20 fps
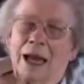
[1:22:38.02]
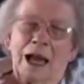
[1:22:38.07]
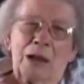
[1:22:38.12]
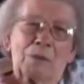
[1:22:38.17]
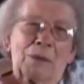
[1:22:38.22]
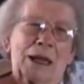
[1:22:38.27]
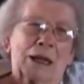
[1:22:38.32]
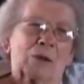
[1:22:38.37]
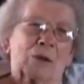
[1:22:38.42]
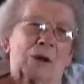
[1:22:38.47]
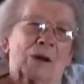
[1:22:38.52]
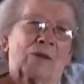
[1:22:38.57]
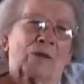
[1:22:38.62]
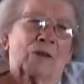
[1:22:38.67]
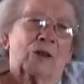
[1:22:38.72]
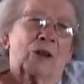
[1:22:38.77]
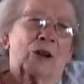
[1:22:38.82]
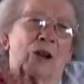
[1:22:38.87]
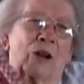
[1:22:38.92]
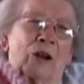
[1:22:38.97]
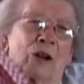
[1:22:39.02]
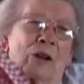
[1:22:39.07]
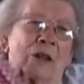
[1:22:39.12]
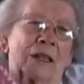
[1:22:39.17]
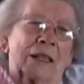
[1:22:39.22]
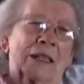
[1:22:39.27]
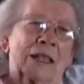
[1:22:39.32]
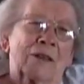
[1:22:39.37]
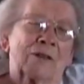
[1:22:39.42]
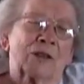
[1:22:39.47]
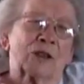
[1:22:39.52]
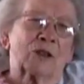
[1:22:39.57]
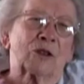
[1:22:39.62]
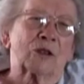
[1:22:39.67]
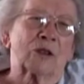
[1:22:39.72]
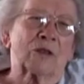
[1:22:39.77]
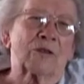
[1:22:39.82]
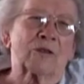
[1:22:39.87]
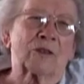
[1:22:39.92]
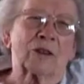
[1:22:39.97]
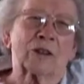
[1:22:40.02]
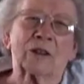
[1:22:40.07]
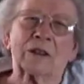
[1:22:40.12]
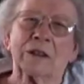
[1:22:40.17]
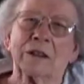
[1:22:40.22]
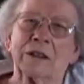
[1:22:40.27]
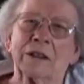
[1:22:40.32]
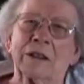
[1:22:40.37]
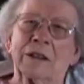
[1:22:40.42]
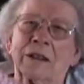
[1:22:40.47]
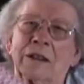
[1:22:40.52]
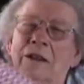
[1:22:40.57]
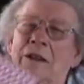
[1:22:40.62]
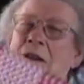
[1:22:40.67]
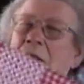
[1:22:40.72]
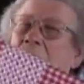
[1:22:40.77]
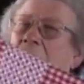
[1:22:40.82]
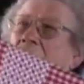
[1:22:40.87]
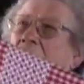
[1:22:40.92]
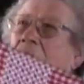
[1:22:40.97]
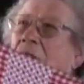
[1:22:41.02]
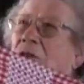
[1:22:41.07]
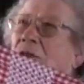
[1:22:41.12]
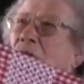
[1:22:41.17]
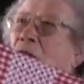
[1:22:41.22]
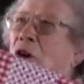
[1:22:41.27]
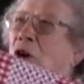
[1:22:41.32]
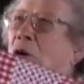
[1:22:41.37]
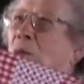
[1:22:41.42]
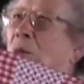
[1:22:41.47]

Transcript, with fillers: I made one for her and give it to her for for